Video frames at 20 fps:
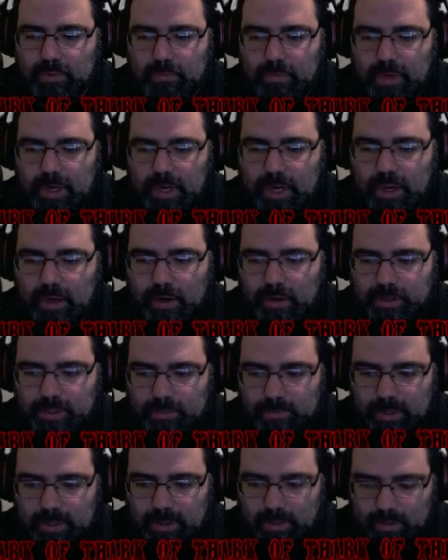money or
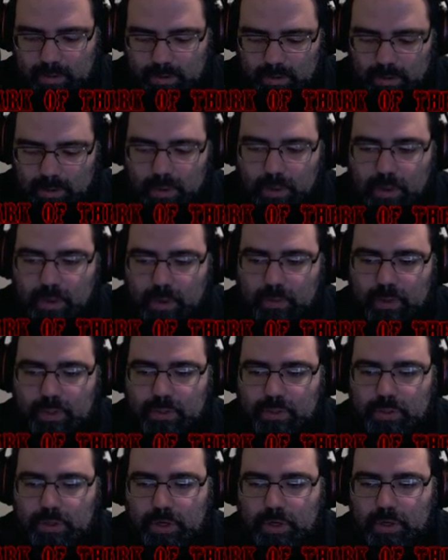something.
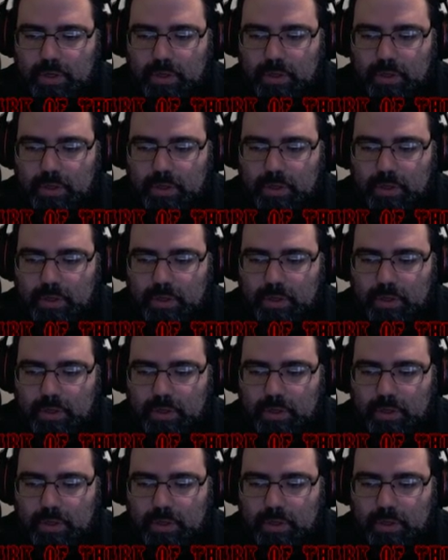Withdraw.